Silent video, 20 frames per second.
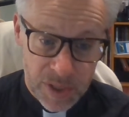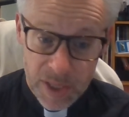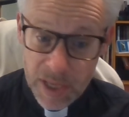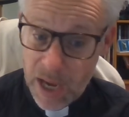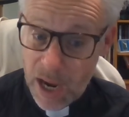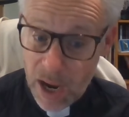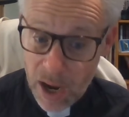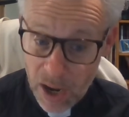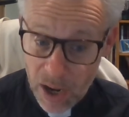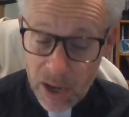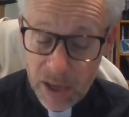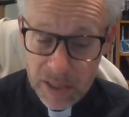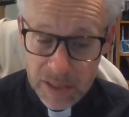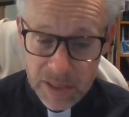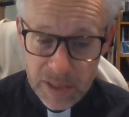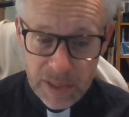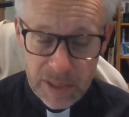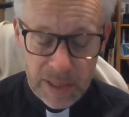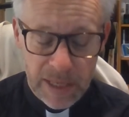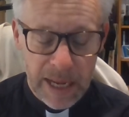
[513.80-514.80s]

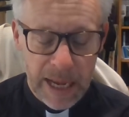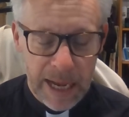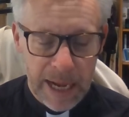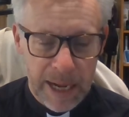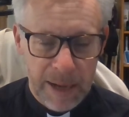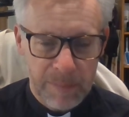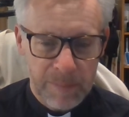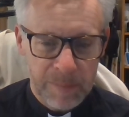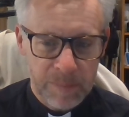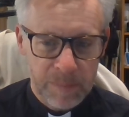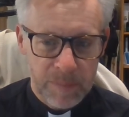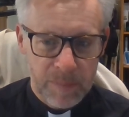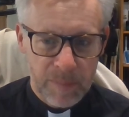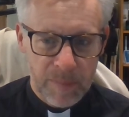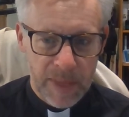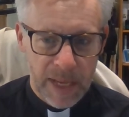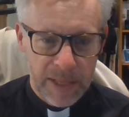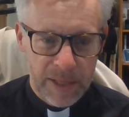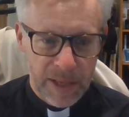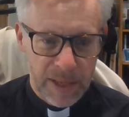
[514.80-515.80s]
guard, and
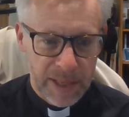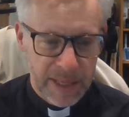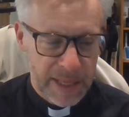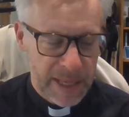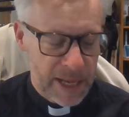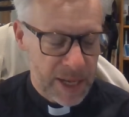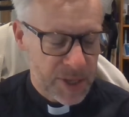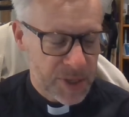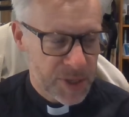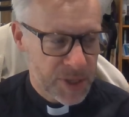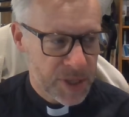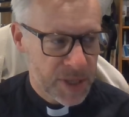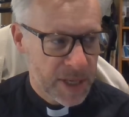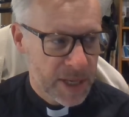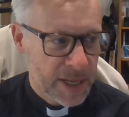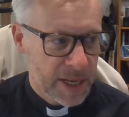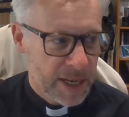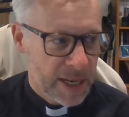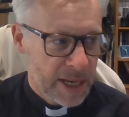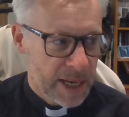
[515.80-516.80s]
I think that's
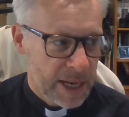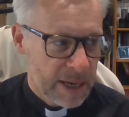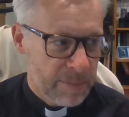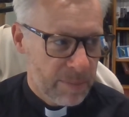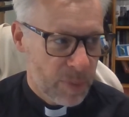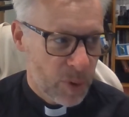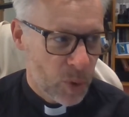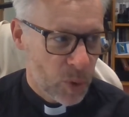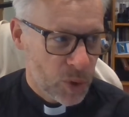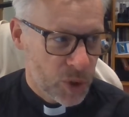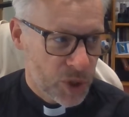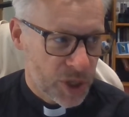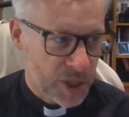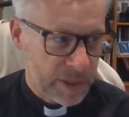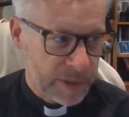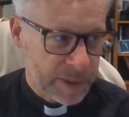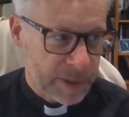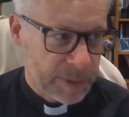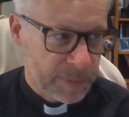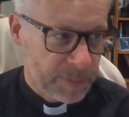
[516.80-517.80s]

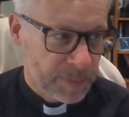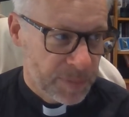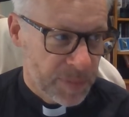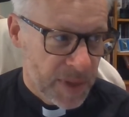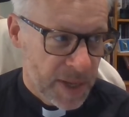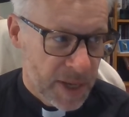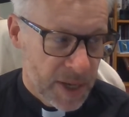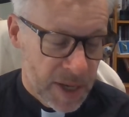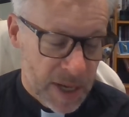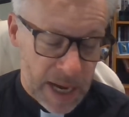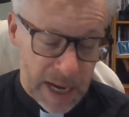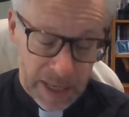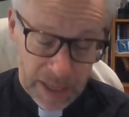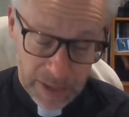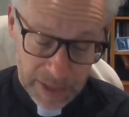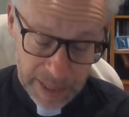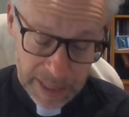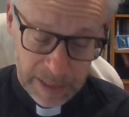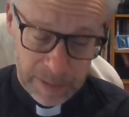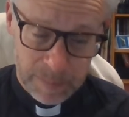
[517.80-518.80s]
important. And I
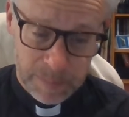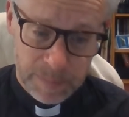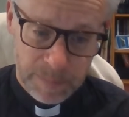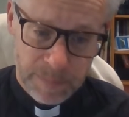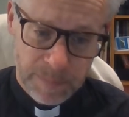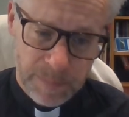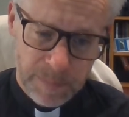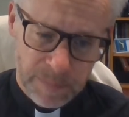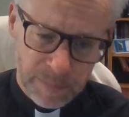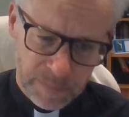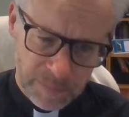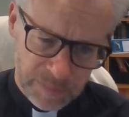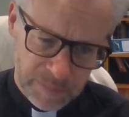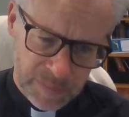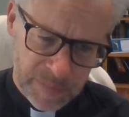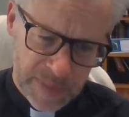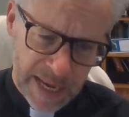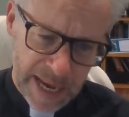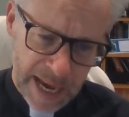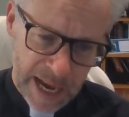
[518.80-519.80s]
think,
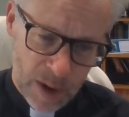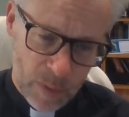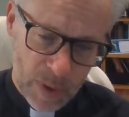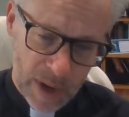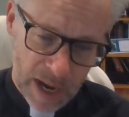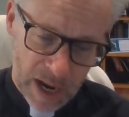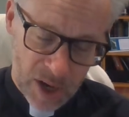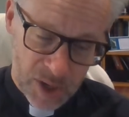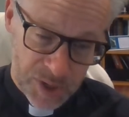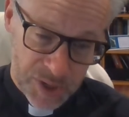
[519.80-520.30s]
we are